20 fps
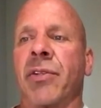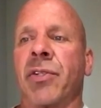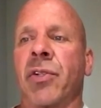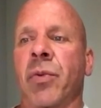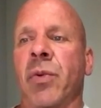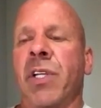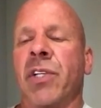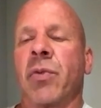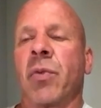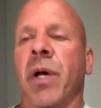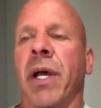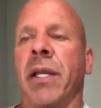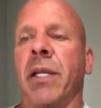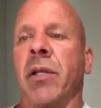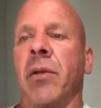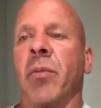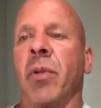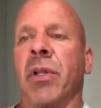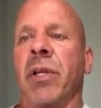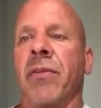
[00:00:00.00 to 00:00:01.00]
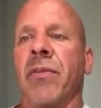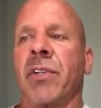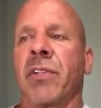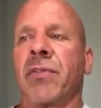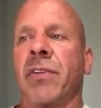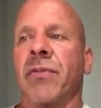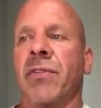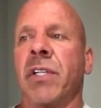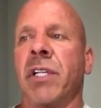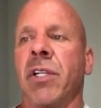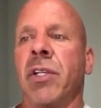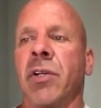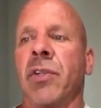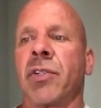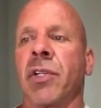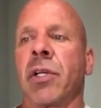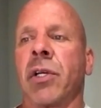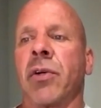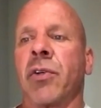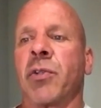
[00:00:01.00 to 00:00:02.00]
And the reason why I didn't believe this 15
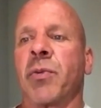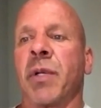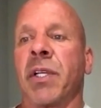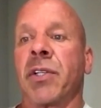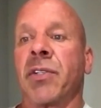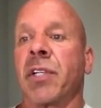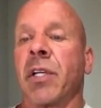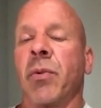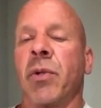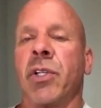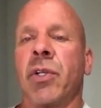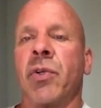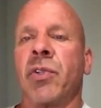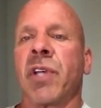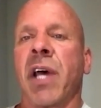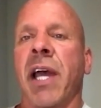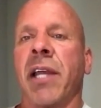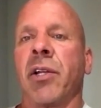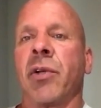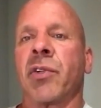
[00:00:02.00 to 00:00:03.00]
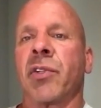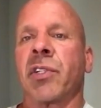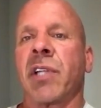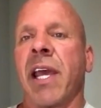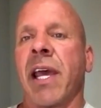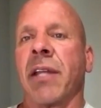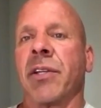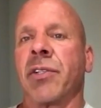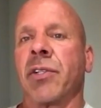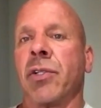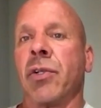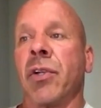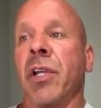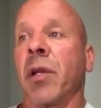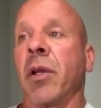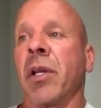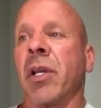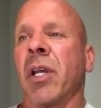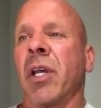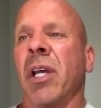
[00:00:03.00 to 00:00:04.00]
years ago is because they would use high dose statins and you
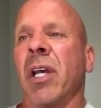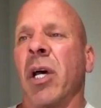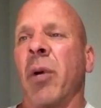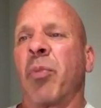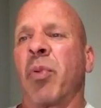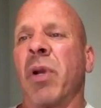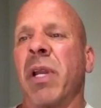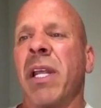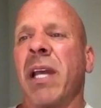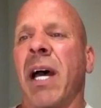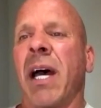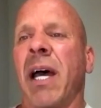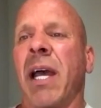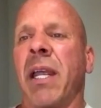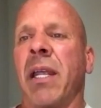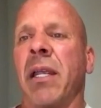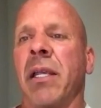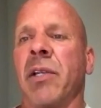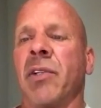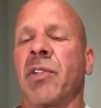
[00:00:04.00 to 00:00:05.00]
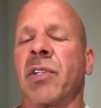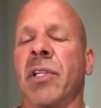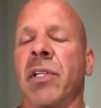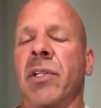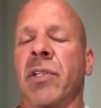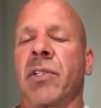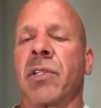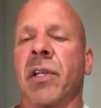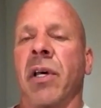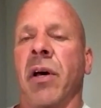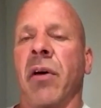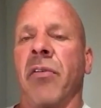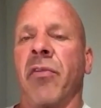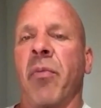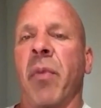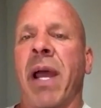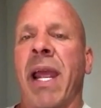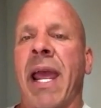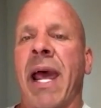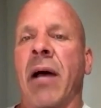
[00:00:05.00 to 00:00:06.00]
get a pretty high incidence
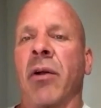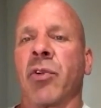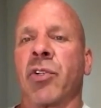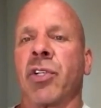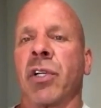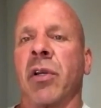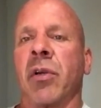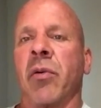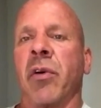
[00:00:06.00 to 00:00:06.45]
of myalgia,